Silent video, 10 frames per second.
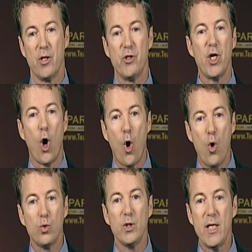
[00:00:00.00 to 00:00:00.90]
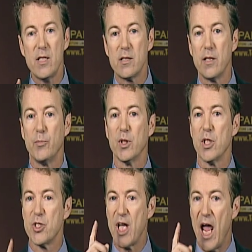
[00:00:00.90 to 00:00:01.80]
The only
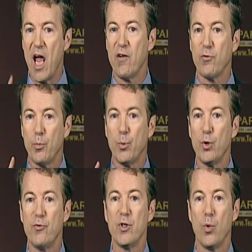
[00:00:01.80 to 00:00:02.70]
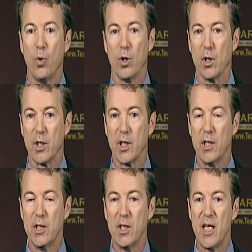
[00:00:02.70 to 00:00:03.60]
stimulus ever proven to work
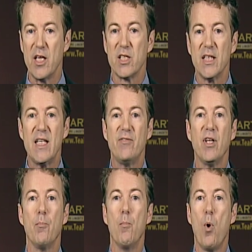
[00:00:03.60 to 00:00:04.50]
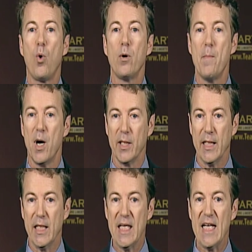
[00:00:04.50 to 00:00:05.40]
is leaving more
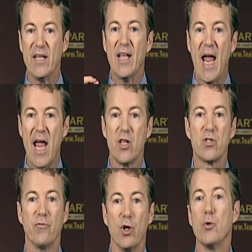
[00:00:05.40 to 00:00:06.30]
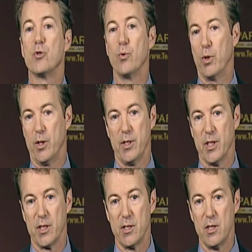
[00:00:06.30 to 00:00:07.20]
money in the hands of those who earned
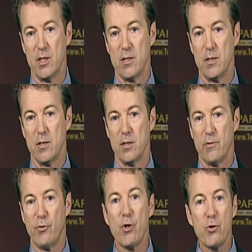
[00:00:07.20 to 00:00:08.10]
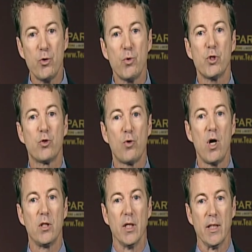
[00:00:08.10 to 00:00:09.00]
it. For those who are
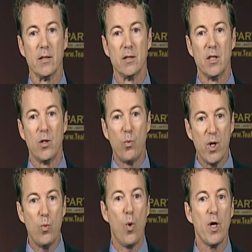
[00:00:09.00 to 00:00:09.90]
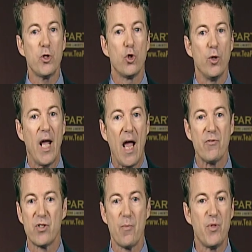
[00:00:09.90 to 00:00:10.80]
struggling, we want you to have
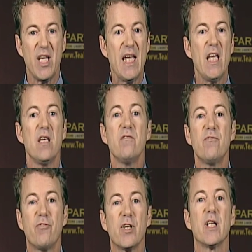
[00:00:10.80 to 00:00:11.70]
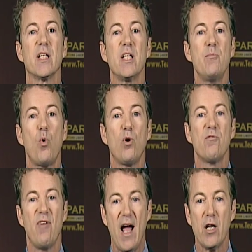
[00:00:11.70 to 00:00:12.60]
something infinitely more
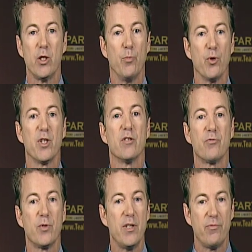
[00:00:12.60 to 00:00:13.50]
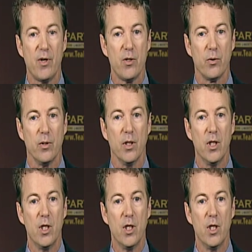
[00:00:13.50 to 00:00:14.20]
valuable than a free phone.